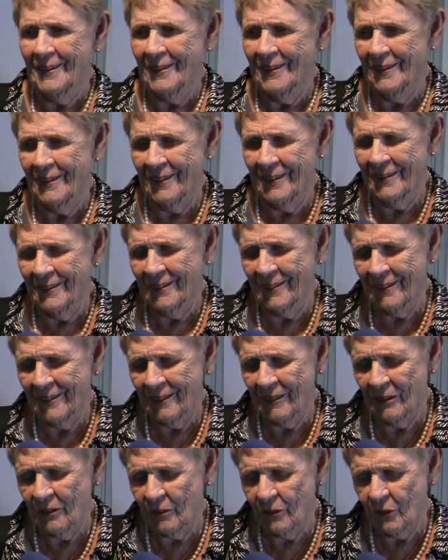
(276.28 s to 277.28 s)

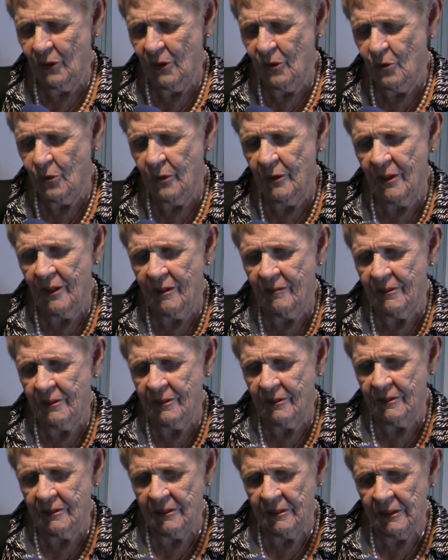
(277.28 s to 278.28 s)
And we
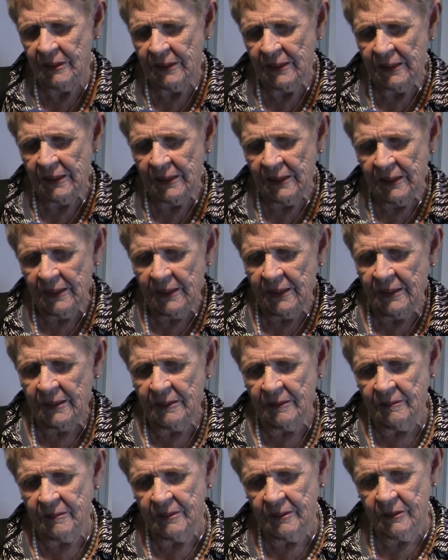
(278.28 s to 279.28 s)
traveled
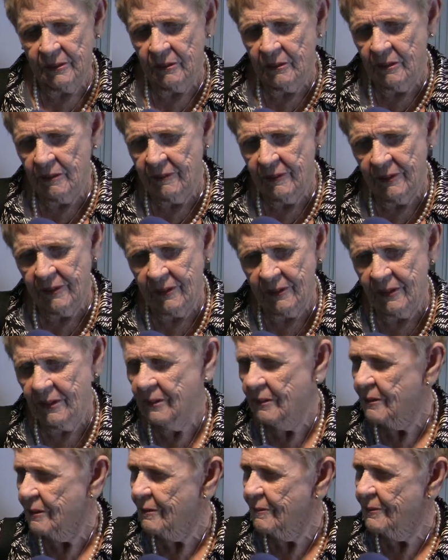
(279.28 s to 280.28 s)
sort of in a
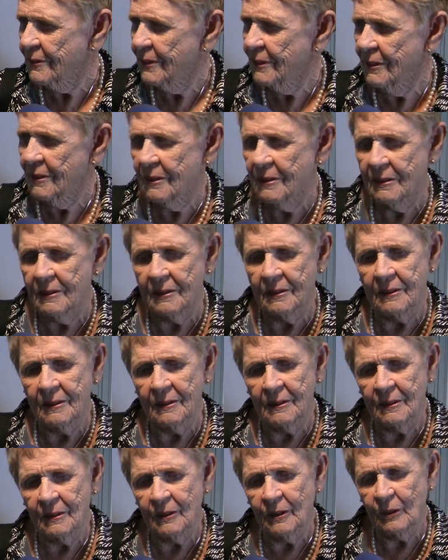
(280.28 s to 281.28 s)
caravan,
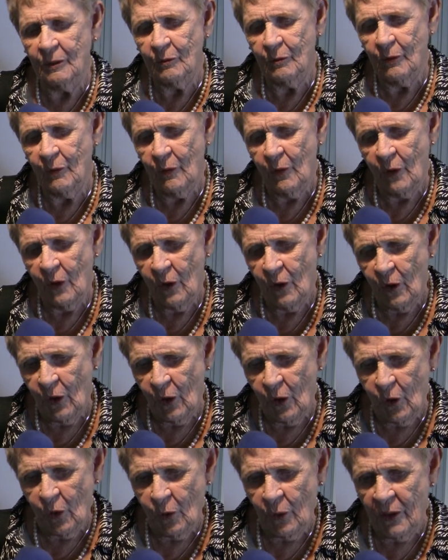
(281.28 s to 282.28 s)
and
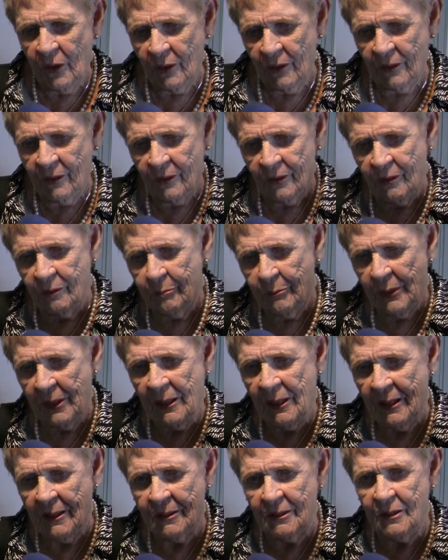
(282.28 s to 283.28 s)
we had little
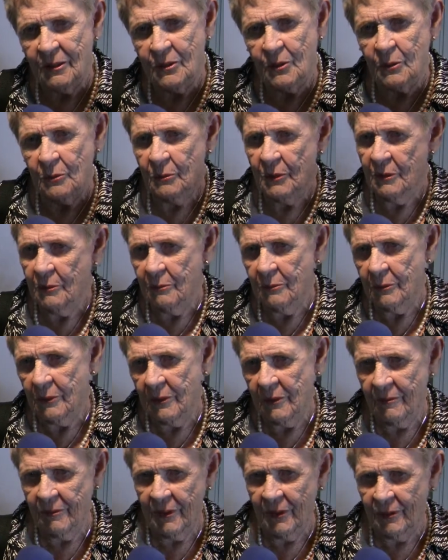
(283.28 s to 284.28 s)
paddles, and we'd
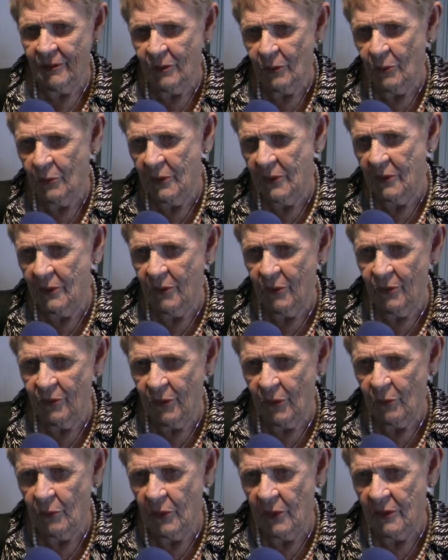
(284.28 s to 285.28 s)
wave out the window if
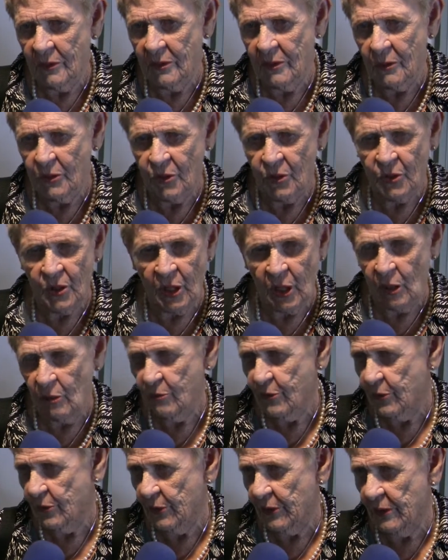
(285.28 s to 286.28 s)
we wanted to
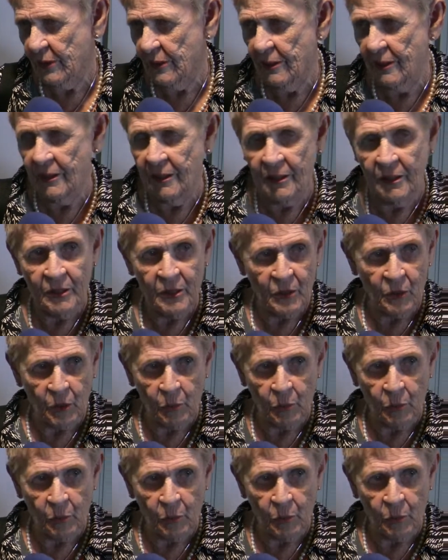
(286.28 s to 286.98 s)
stop for gas